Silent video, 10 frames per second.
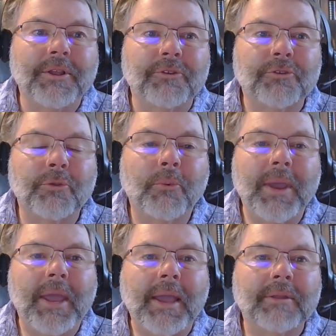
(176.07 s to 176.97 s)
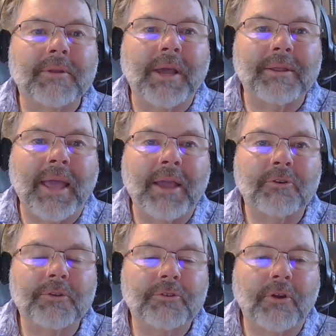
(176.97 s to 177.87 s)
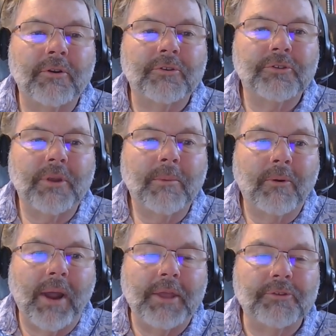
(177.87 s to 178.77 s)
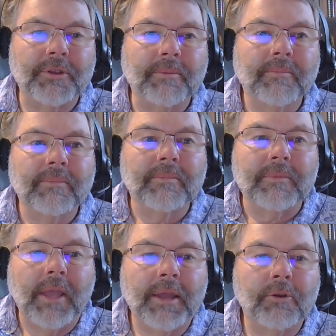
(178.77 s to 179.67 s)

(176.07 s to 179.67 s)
So the way I can actually start summarizing and